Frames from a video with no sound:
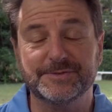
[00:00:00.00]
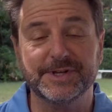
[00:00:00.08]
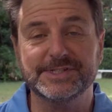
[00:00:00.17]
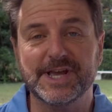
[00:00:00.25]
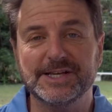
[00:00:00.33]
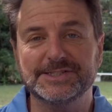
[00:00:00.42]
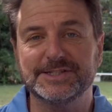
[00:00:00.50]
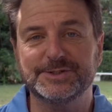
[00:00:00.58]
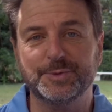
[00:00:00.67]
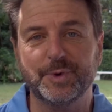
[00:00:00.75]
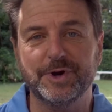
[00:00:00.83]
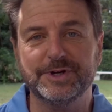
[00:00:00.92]
fantastic
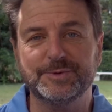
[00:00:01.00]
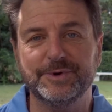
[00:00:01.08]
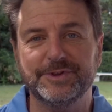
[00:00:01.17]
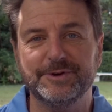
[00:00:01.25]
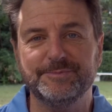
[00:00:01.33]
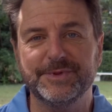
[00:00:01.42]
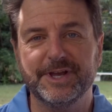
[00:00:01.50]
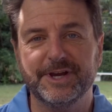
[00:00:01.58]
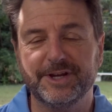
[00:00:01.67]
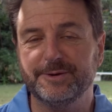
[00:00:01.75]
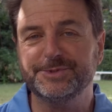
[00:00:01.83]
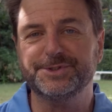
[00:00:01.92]
to work with them,
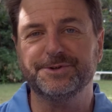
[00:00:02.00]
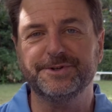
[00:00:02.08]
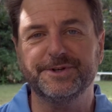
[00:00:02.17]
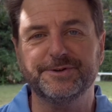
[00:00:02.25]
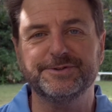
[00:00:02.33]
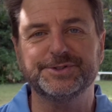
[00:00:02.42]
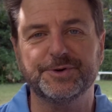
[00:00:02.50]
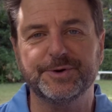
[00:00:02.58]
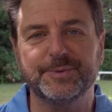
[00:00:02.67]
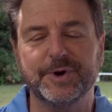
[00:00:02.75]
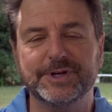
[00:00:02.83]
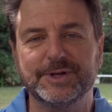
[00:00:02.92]
and I'm sure you'll
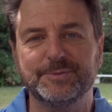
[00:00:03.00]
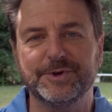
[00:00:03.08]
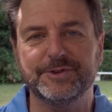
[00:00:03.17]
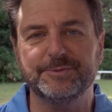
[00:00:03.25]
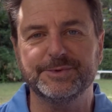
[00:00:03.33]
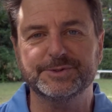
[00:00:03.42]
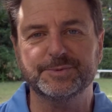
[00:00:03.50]
enjoy working with them as